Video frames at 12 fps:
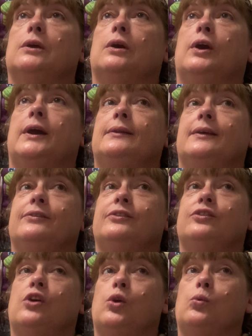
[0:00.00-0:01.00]
All right, let's
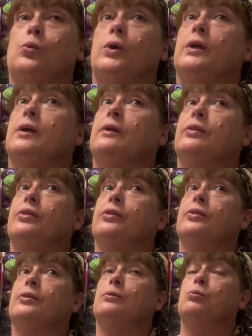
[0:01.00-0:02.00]
start with
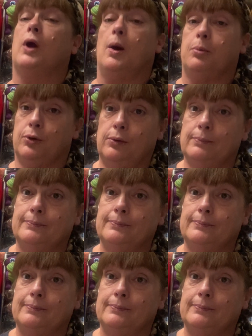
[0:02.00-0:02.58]
Robert.